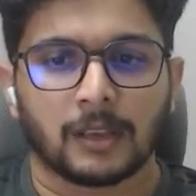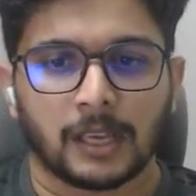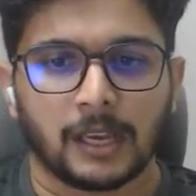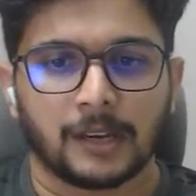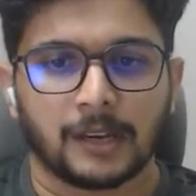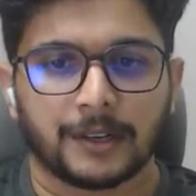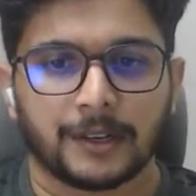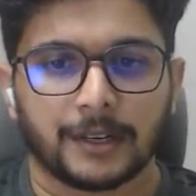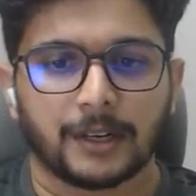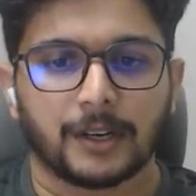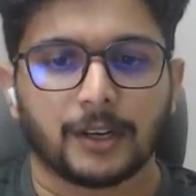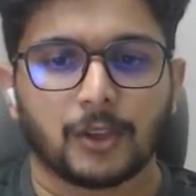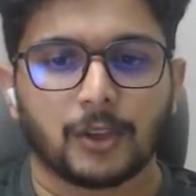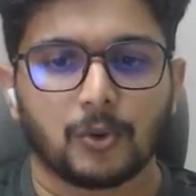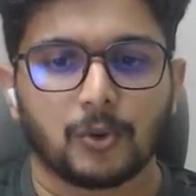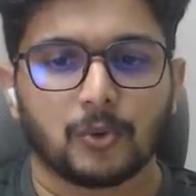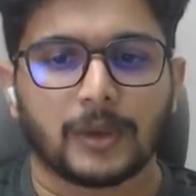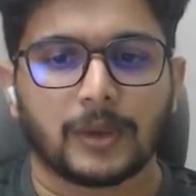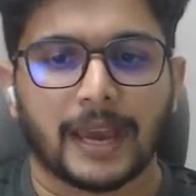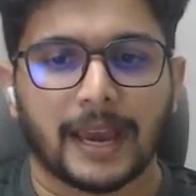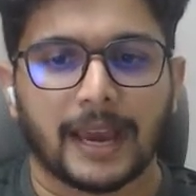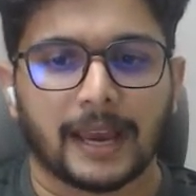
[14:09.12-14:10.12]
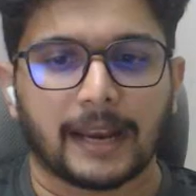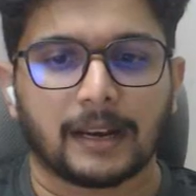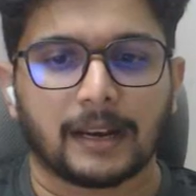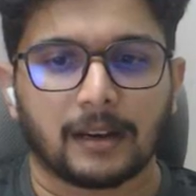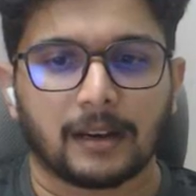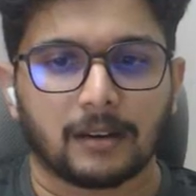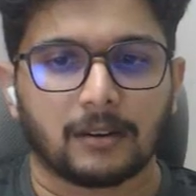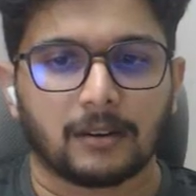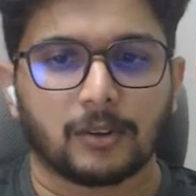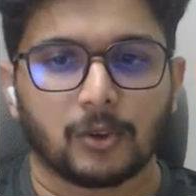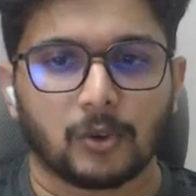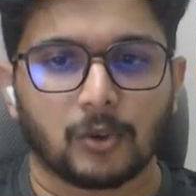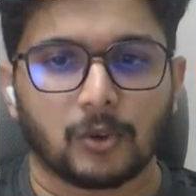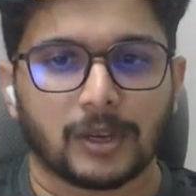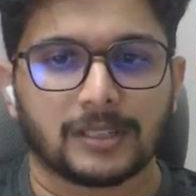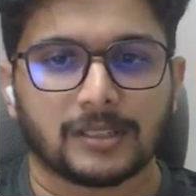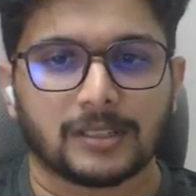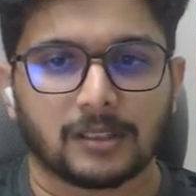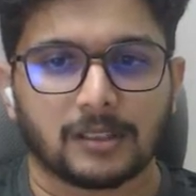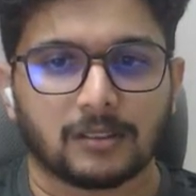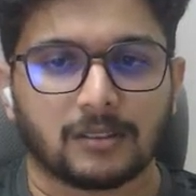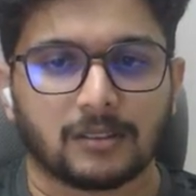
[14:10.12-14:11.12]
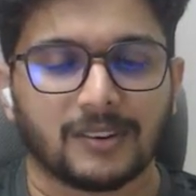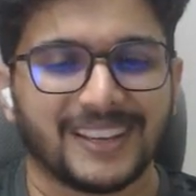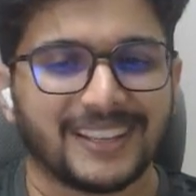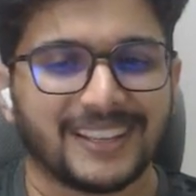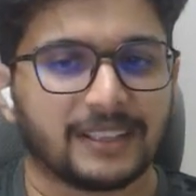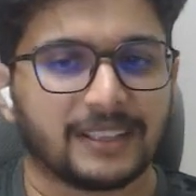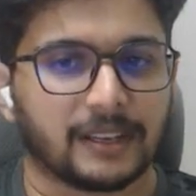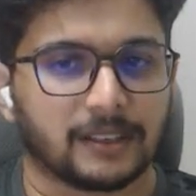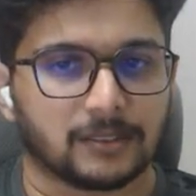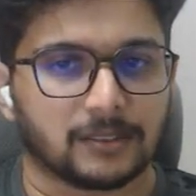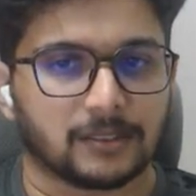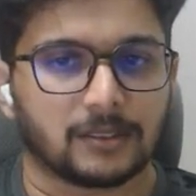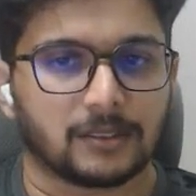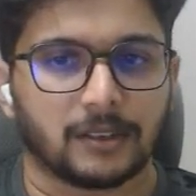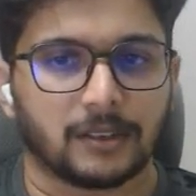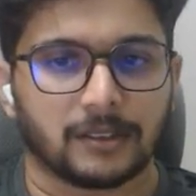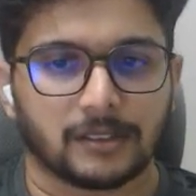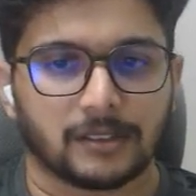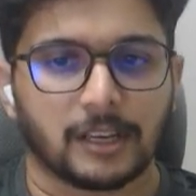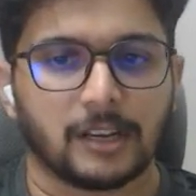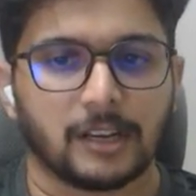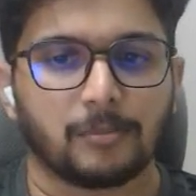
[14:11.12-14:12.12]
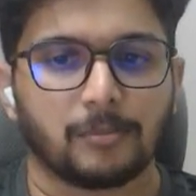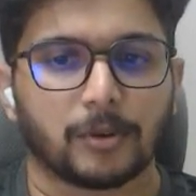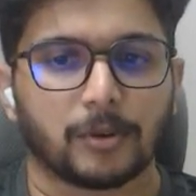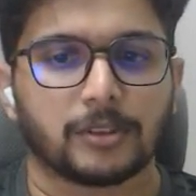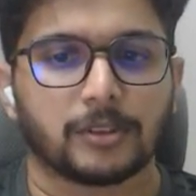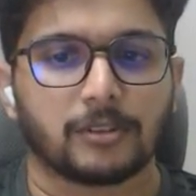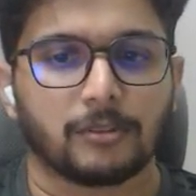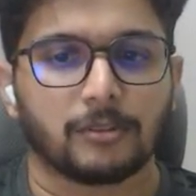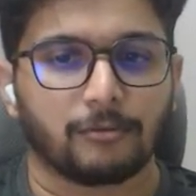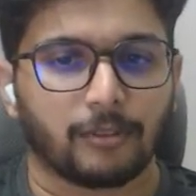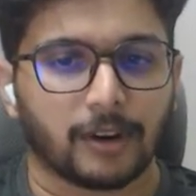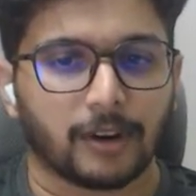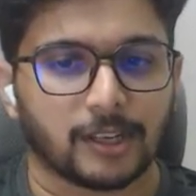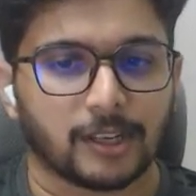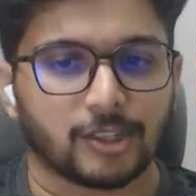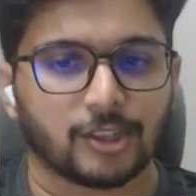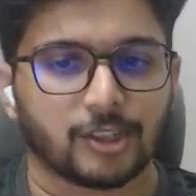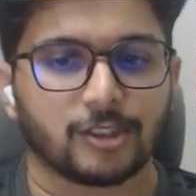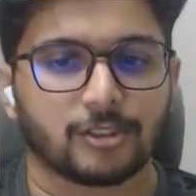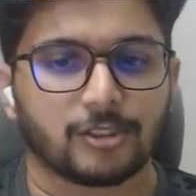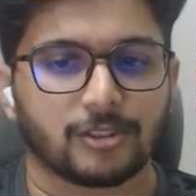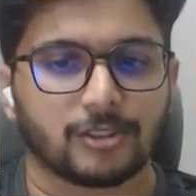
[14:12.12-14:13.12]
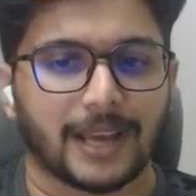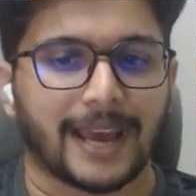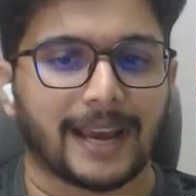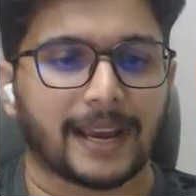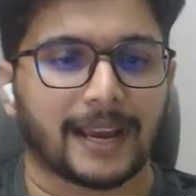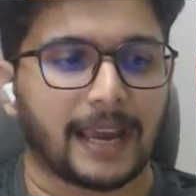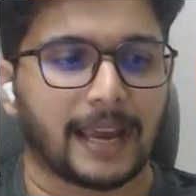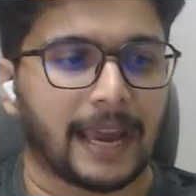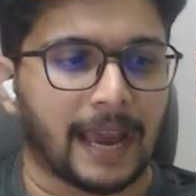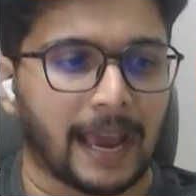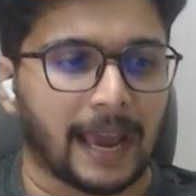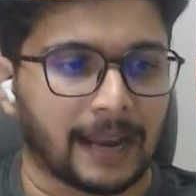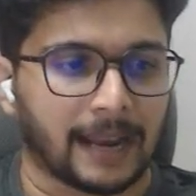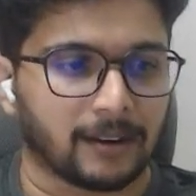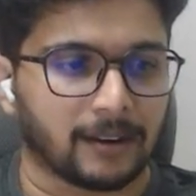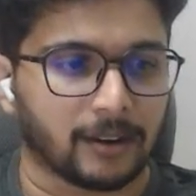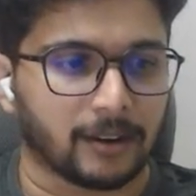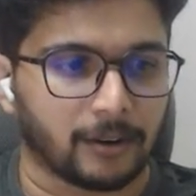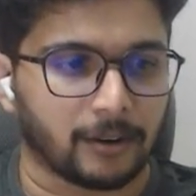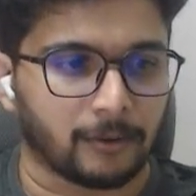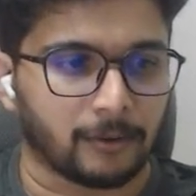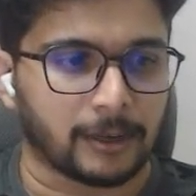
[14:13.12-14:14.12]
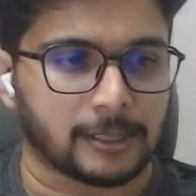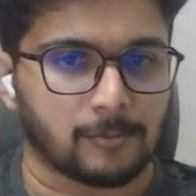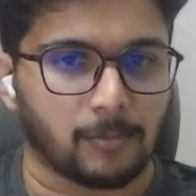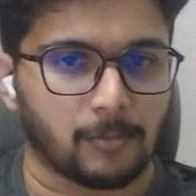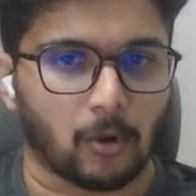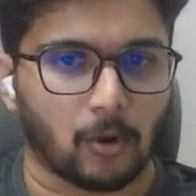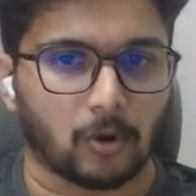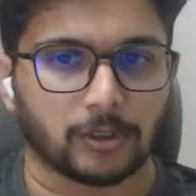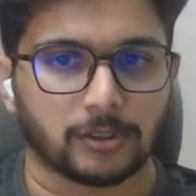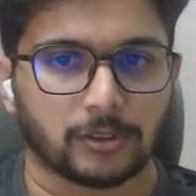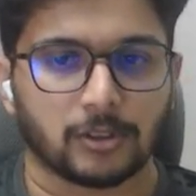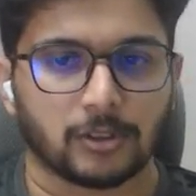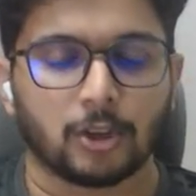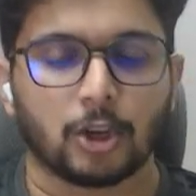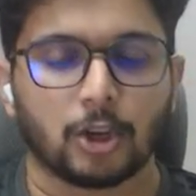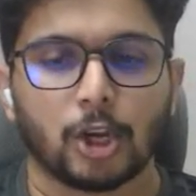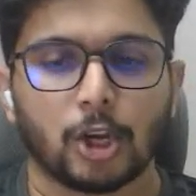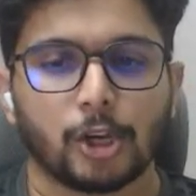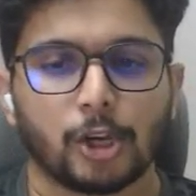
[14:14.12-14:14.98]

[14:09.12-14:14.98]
here you can you can see three things. There's inputs, function stack, and response.